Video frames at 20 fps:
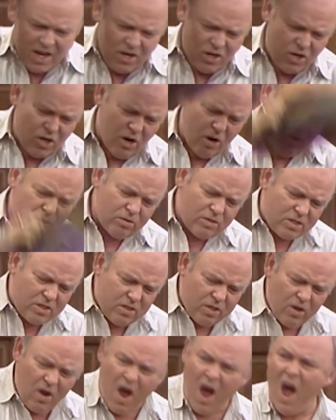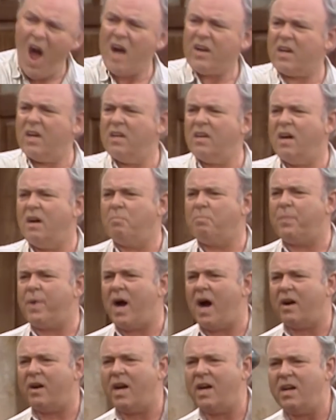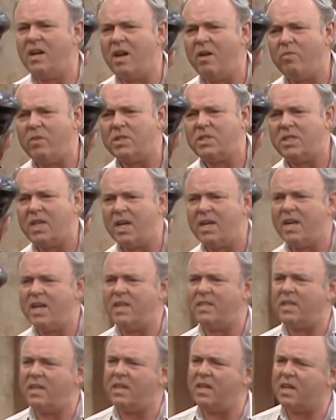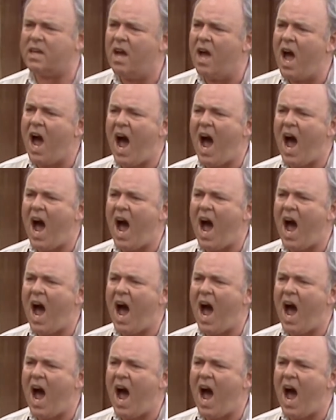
you talking about? I never said anything.